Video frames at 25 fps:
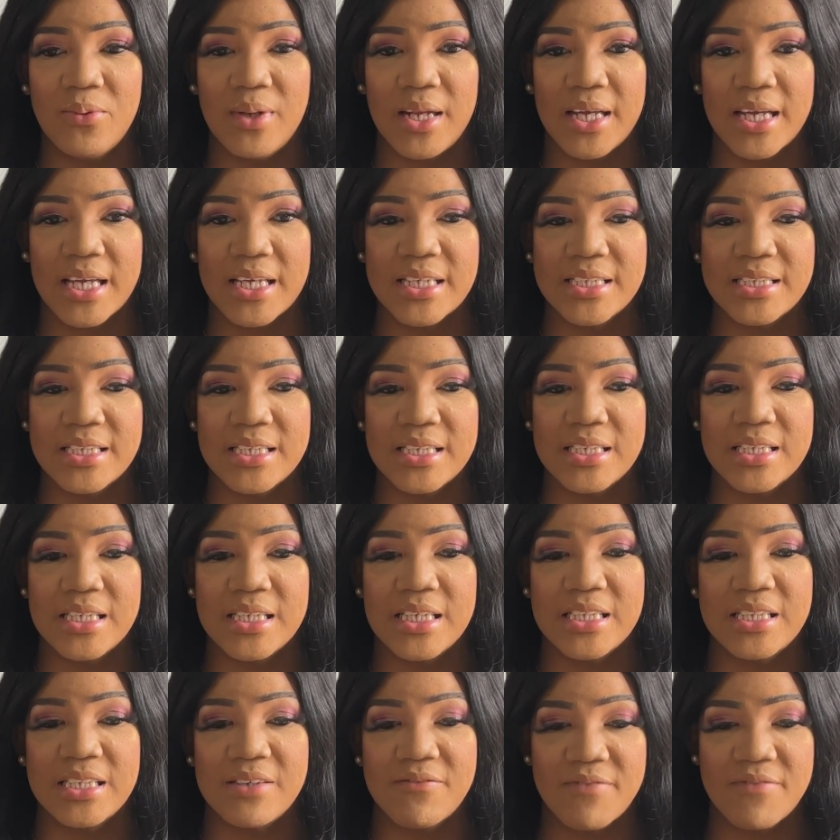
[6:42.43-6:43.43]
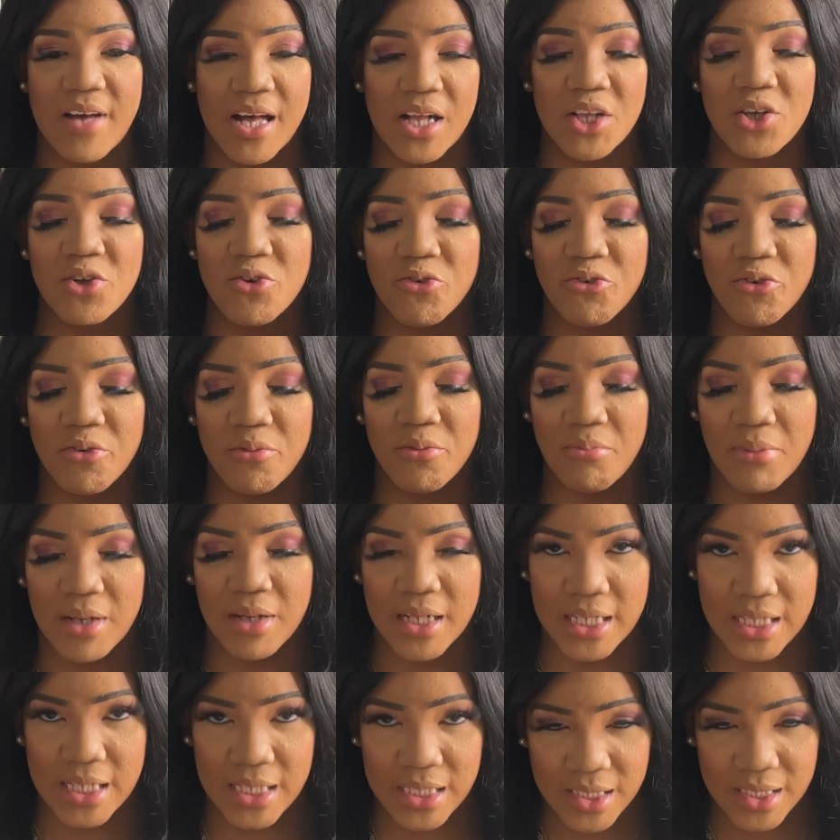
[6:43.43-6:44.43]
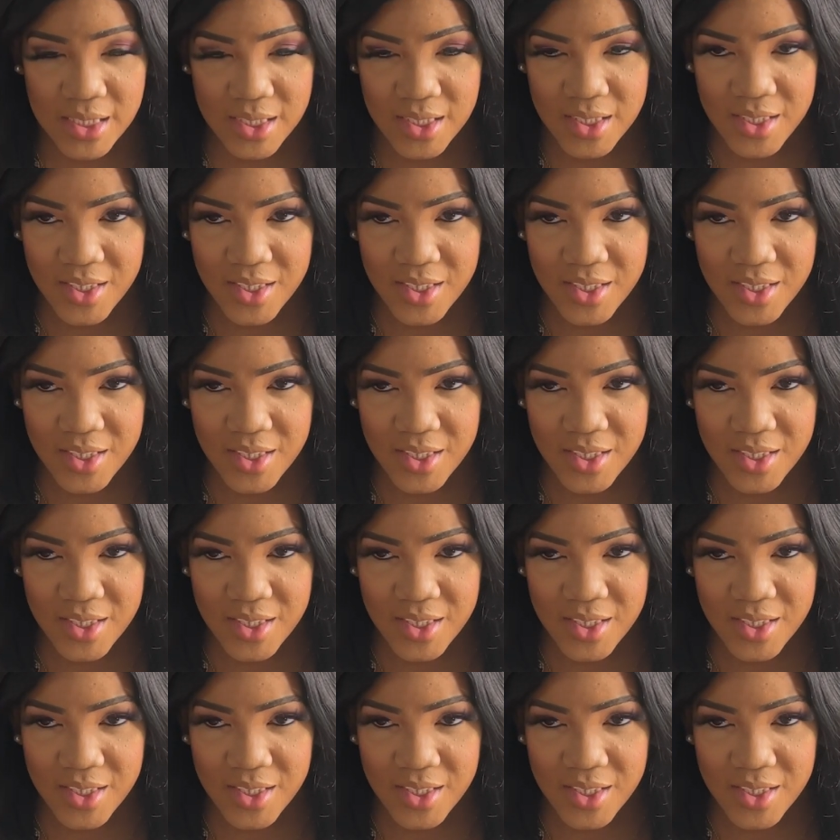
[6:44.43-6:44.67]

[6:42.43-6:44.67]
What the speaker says: Like, is it value for money?